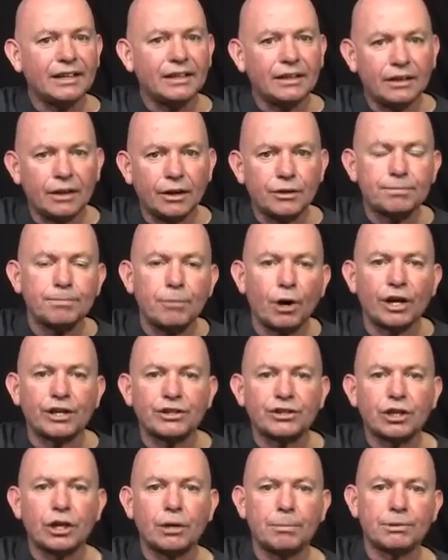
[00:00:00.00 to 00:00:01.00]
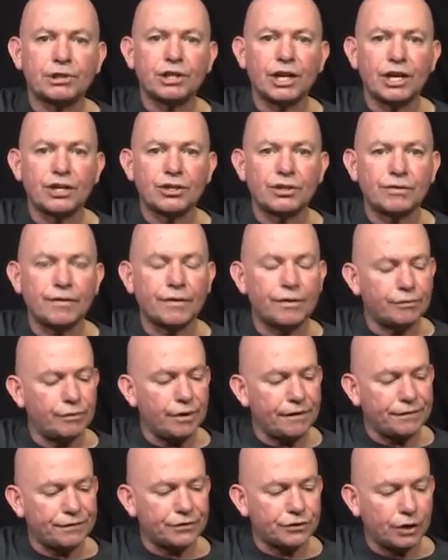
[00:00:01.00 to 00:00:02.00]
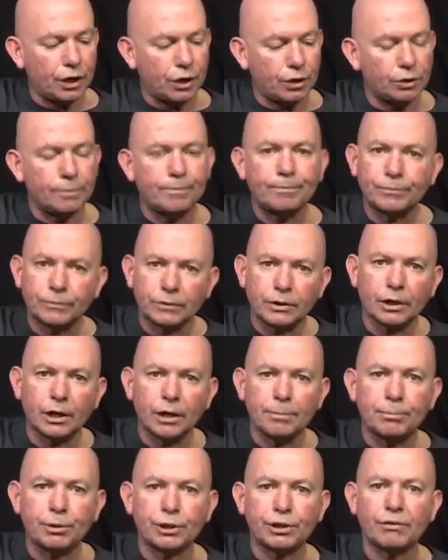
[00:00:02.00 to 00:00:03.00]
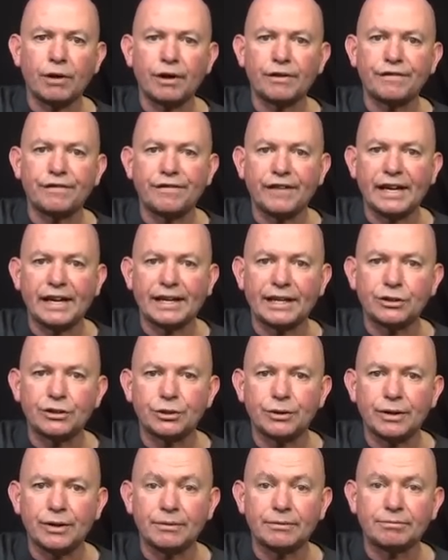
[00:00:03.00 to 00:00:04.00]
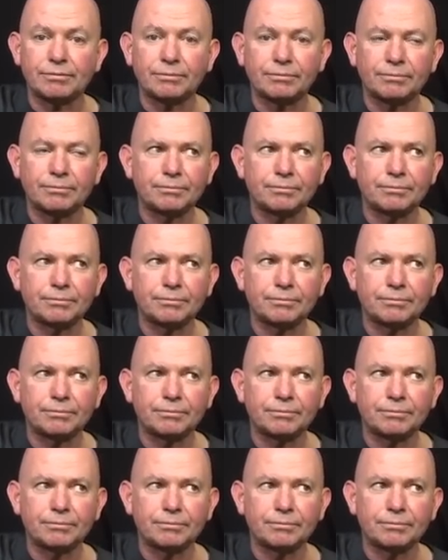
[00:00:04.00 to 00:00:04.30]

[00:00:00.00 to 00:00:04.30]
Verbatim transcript: you know, it's my interpretation of the riff, so, you know, put your own feeling to it.